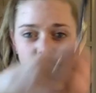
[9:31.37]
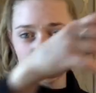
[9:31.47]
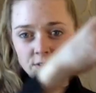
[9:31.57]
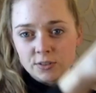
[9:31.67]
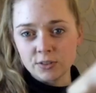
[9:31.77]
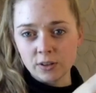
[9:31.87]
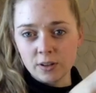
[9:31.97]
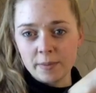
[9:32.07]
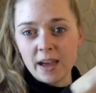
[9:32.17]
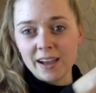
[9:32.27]
circle
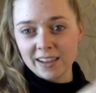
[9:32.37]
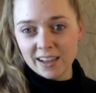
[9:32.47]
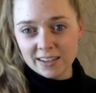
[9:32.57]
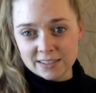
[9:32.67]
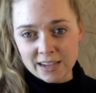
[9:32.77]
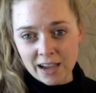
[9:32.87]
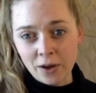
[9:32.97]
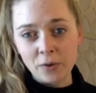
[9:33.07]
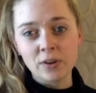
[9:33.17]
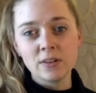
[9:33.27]
it back,
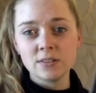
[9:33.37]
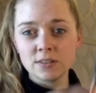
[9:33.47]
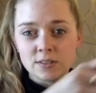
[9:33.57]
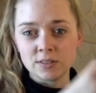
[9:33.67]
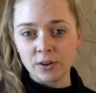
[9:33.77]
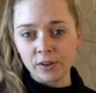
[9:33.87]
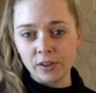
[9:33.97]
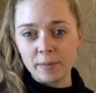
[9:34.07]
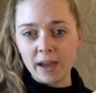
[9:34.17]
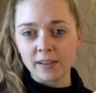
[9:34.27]
down, circle
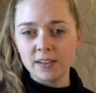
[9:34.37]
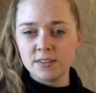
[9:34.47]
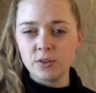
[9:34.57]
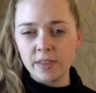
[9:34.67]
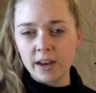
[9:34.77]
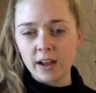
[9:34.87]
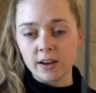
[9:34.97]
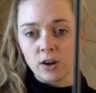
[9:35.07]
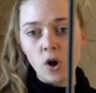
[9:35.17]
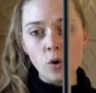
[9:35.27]
it back. Let's do that on
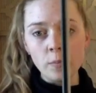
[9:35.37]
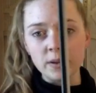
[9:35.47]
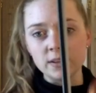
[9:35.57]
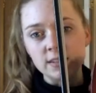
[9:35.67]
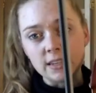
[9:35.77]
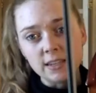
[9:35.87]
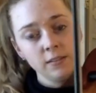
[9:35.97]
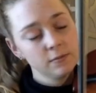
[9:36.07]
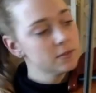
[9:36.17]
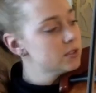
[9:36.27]
an open D,
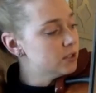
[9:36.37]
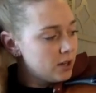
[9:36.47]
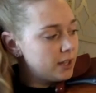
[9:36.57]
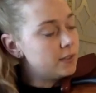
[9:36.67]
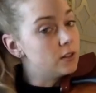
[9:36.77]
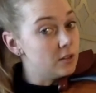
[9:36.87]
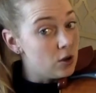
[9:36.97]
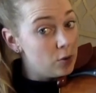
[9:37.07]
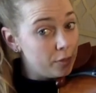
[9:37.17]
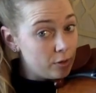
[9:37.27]
starting in the
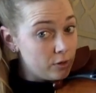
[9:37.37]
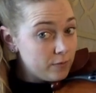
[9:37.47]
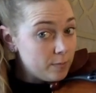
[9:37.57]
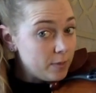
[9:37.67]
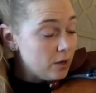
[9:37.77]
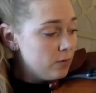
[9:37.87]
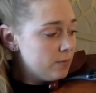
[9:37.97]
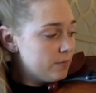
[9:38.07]
low third of the bow.